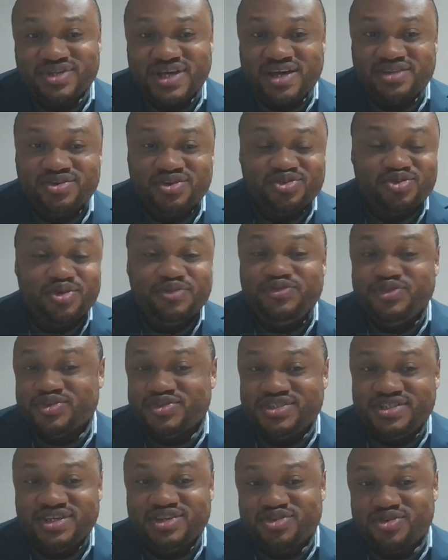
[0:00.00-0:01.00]
I don't know if you
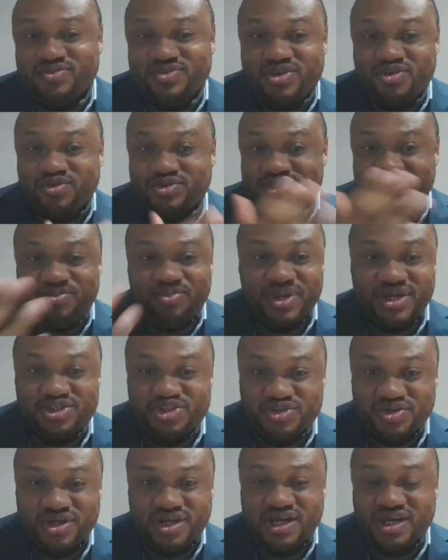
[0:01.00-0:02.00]
see there was a
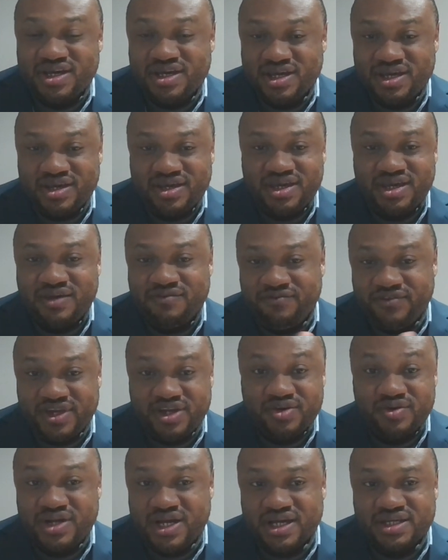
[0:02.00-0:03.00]
picture, a
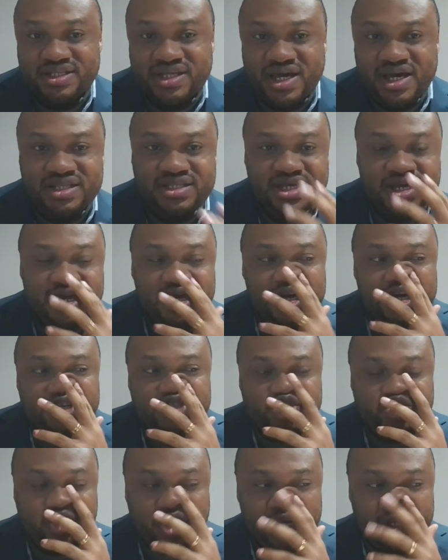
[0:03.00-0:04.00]
video like that,
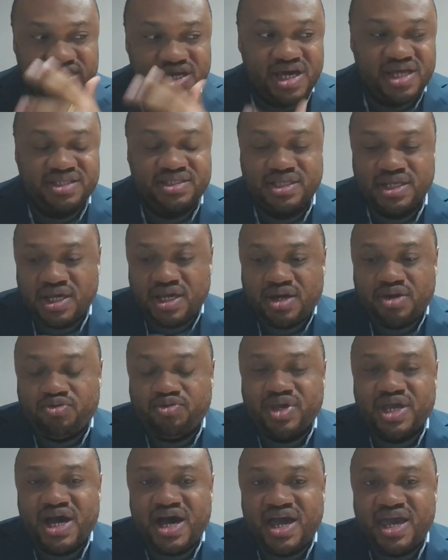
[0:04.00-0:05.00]
showing that
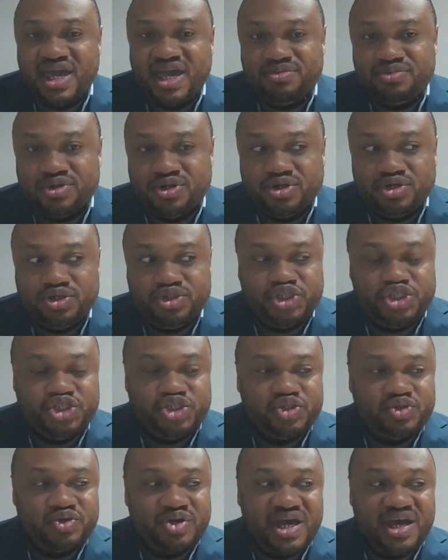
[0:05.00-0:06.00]
we are able
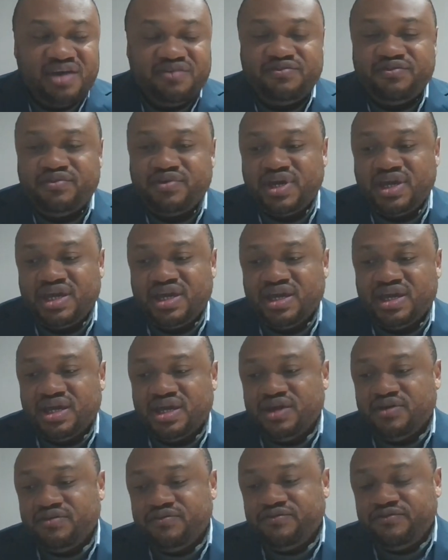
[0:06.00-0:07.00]
to have
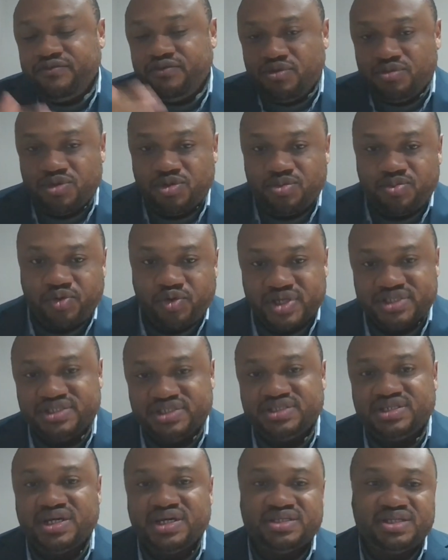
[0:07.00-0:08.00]
a former
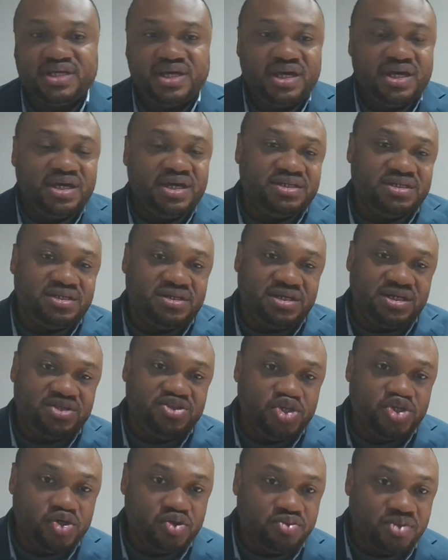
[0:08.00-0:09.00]
president and a
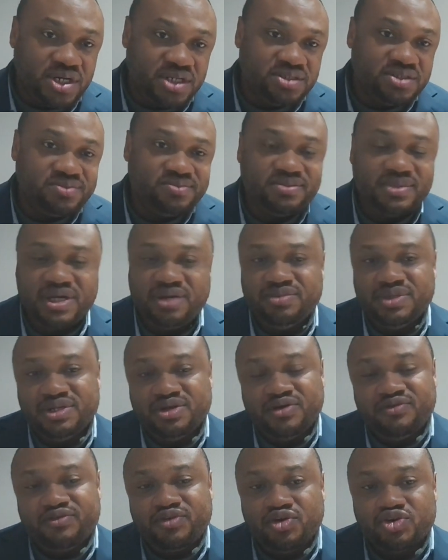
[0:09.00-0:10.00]
new one. I mean,
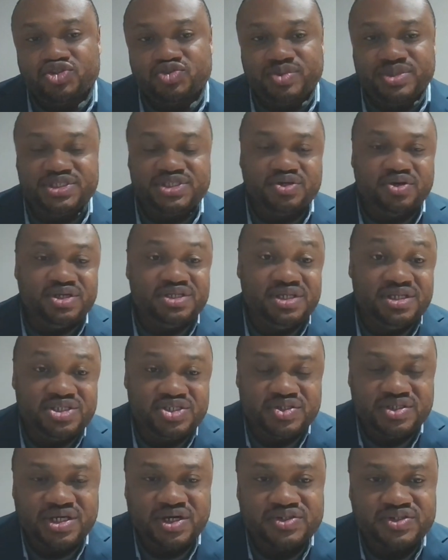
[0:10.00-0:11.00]
of course, we saw it in
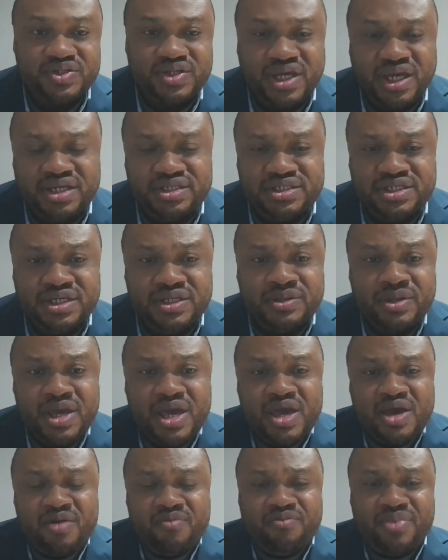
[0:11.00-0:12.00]
2018,
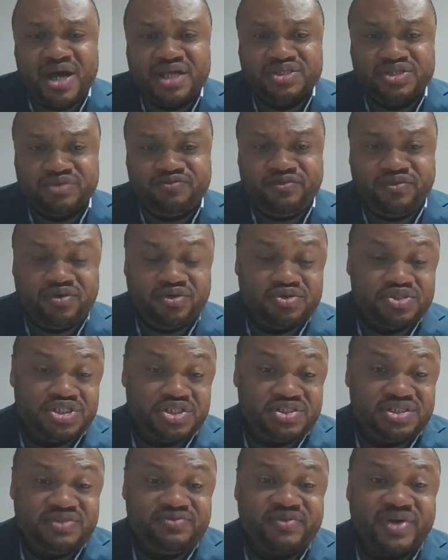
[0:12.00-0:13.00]
but for
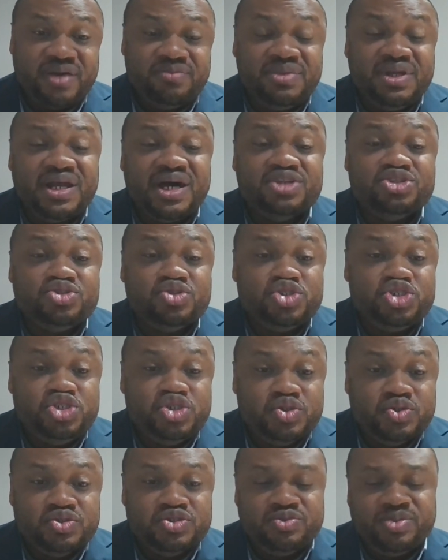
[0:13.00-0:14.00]
Joseph Kabila to
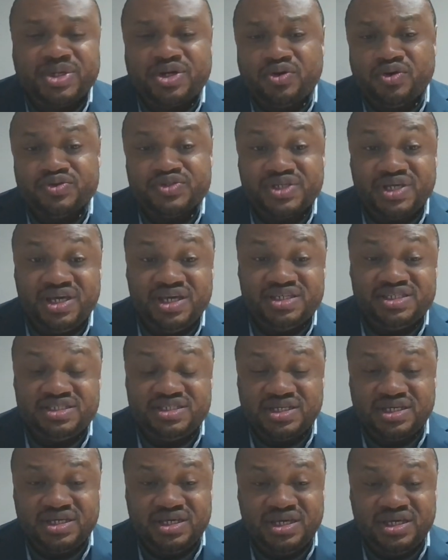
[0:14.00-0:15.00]
choose, because
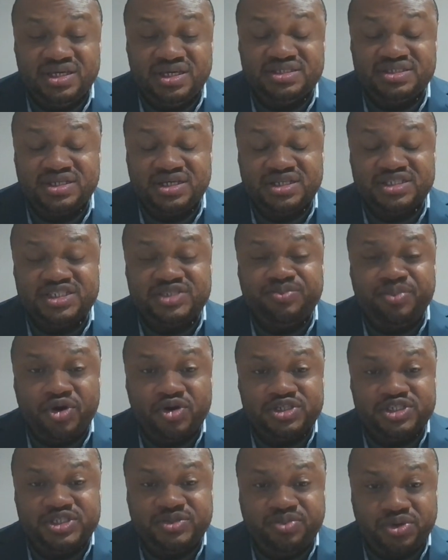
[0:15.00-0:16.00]
his
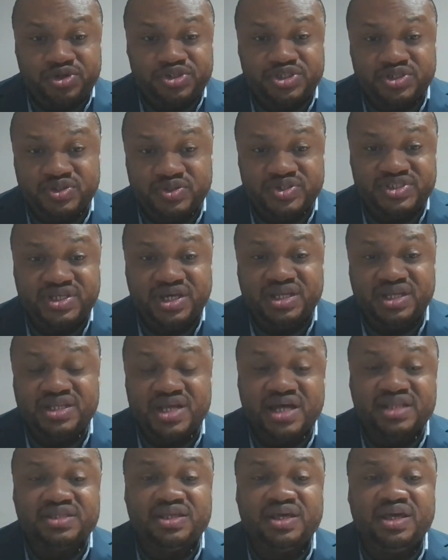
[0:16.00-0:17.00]
spokesperson said
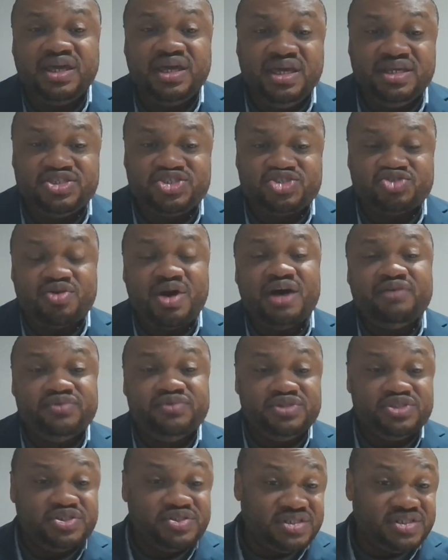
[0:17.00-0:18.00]
that he
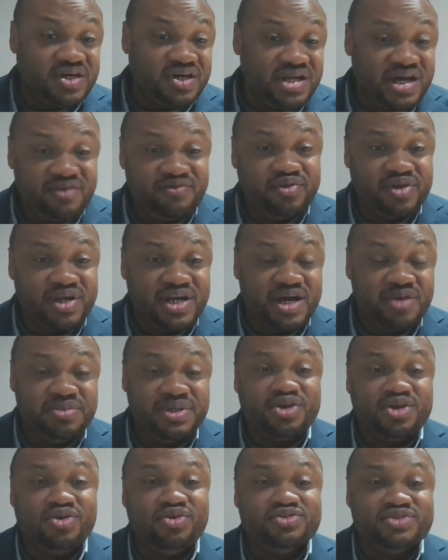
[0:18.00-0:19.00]
traveled to South Africa
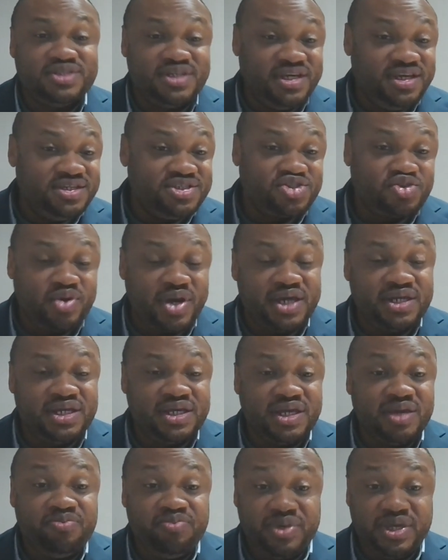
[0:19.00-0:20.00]
because he's
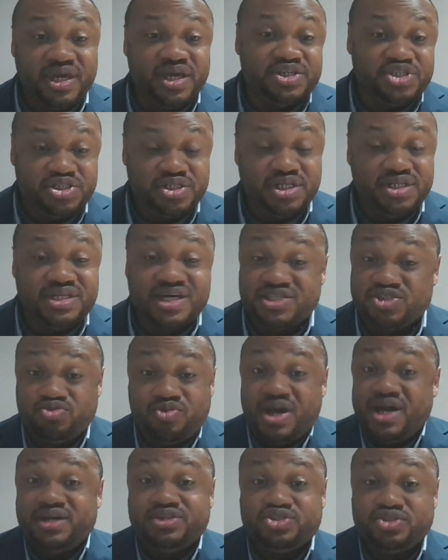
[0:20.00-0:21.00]
writing a PhD. That's
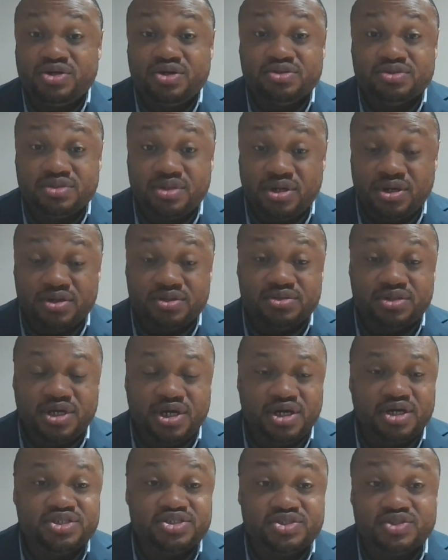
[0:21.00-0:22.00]
why I saw on
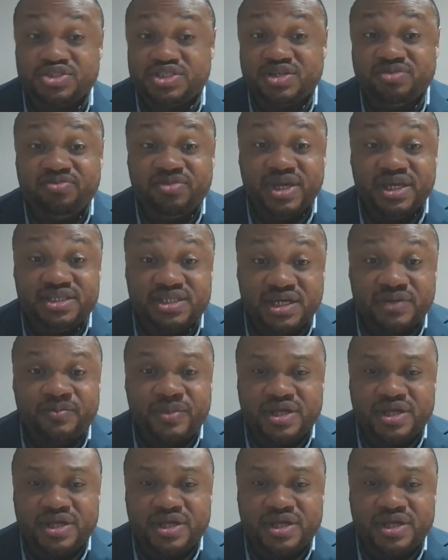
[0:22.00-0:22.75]
social media.